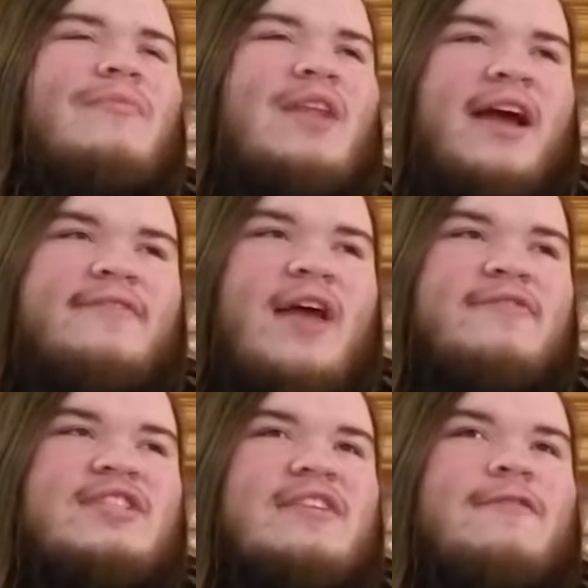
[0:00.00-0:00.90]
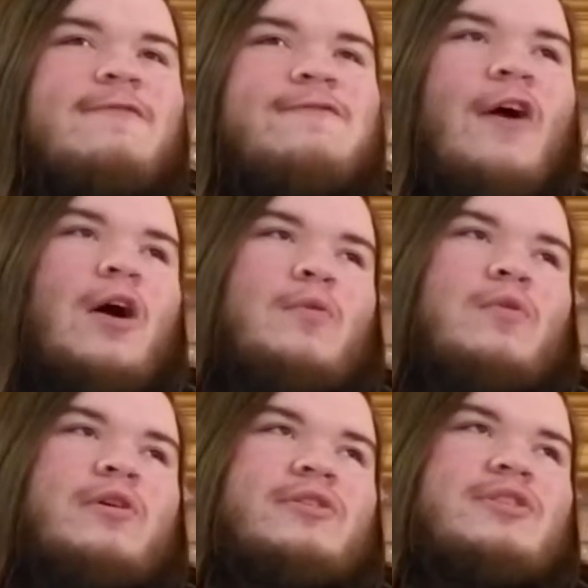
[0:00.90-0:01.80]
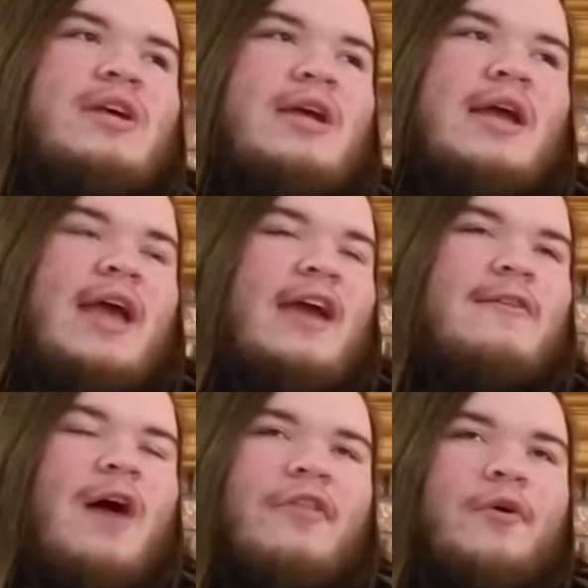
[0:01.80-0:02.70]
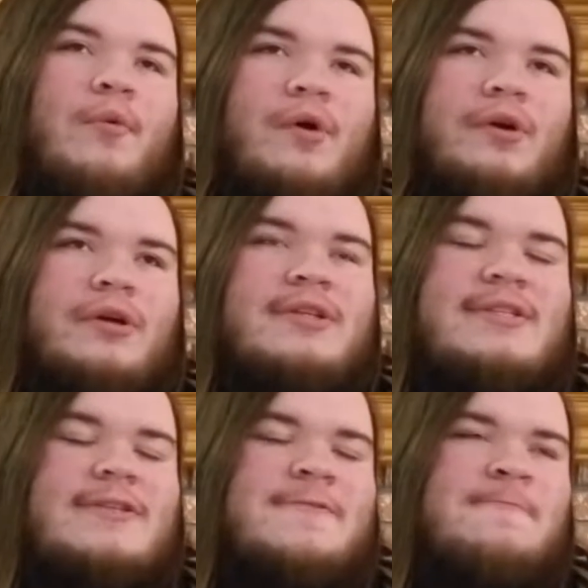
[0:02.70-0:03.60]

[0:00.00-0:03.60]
I've seen far worse in other works.